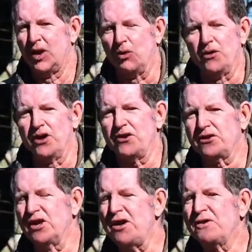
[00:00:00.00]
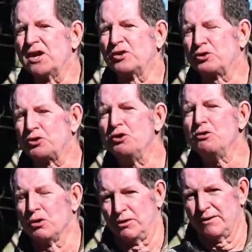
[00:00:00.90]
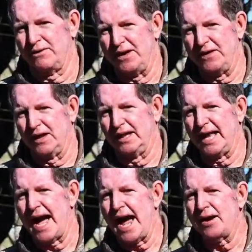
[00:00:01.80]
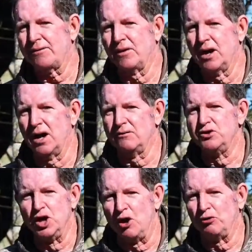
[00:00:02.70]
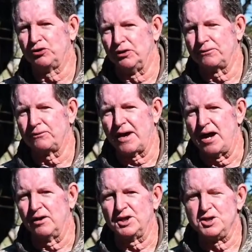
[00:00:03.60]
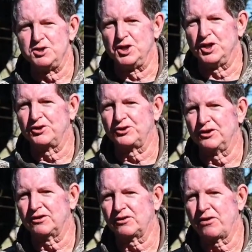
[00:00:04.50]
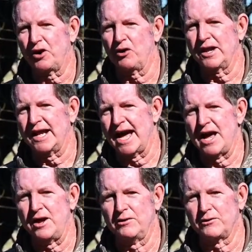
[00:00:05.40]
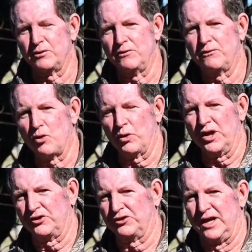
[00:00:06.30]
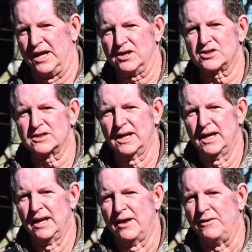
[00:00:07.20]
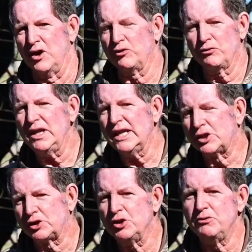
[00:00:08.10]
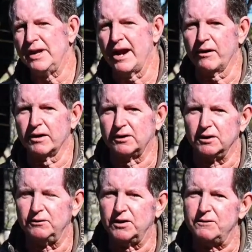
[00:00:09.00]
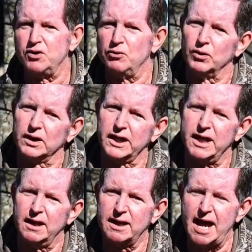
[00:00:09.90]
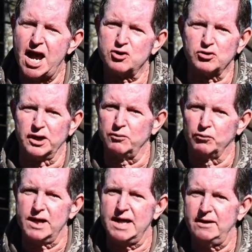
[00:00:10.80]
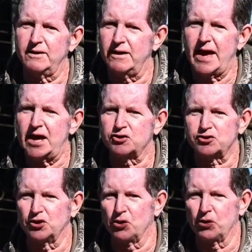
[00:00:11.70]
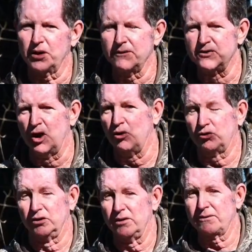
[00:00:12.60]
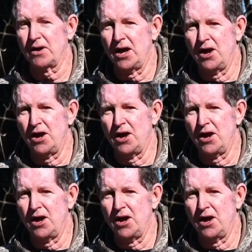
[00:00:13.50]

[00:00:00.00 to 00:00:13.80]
Well, there's nothing truer than the life of Joseph found in Genesis 39 through 46. There are really two narratives if you really casually read that story of Joseph.